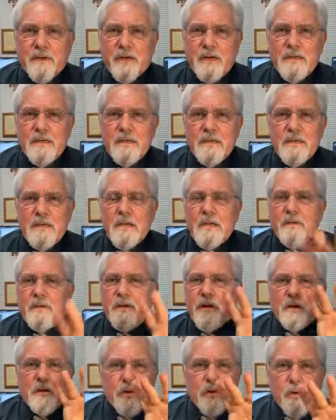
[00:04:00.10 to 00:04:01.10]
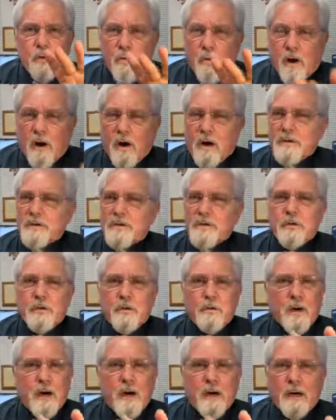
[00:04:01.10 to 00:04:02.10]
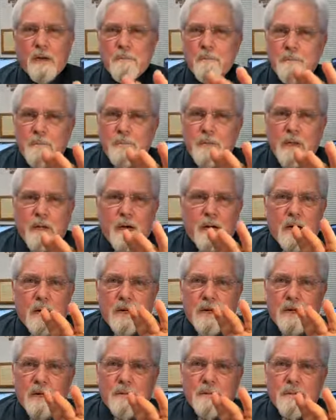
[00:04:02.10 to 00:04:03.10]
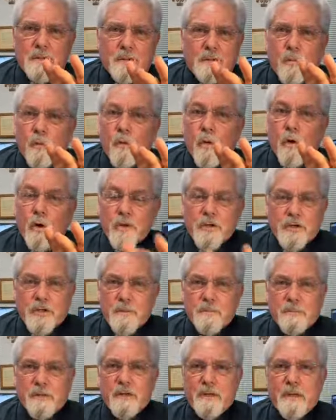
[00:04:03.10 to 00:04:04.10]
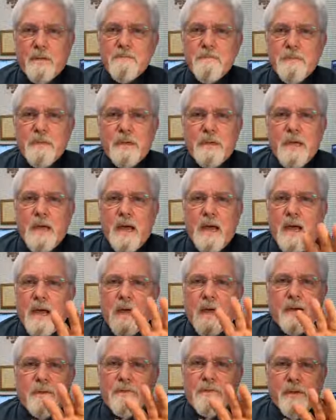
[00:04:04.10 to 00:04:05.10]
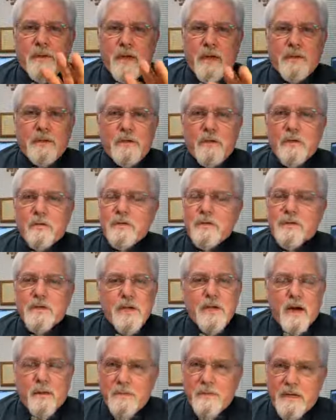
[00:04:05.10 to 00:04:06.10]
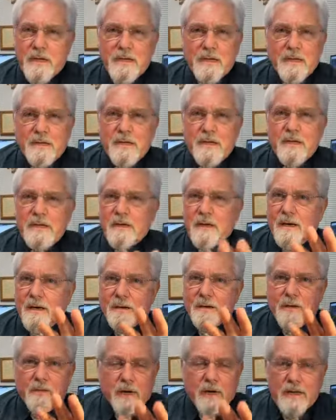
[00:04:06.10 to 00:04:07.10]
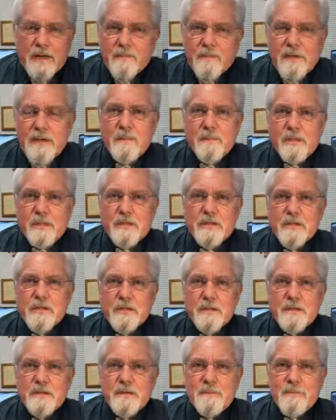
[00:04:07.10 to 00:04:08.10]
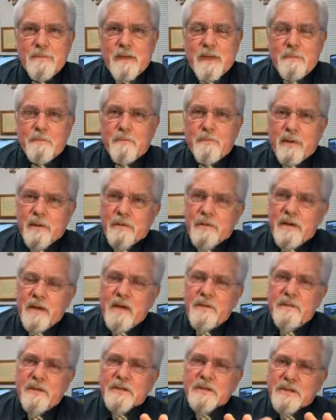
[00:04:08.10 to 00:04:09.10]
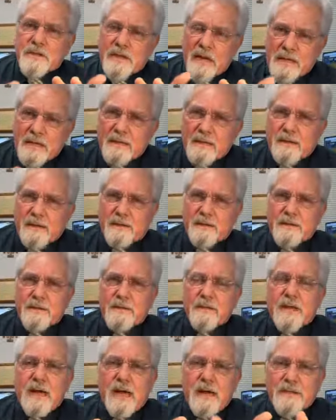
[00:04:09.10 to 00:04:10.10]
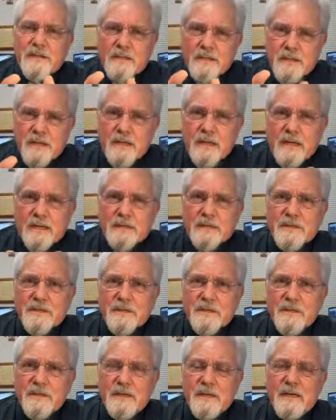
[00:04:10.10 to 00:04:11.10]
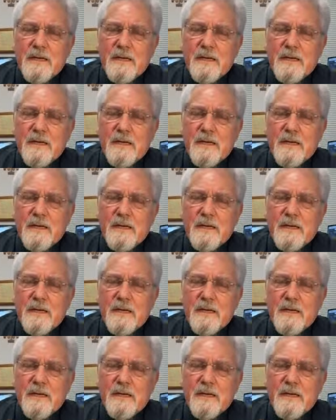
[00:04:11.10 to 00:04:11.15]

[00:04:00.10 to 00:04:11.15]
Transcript: vain that you are to um, uh, worship him and that you are to not make any uh, graven image. But then the second has six.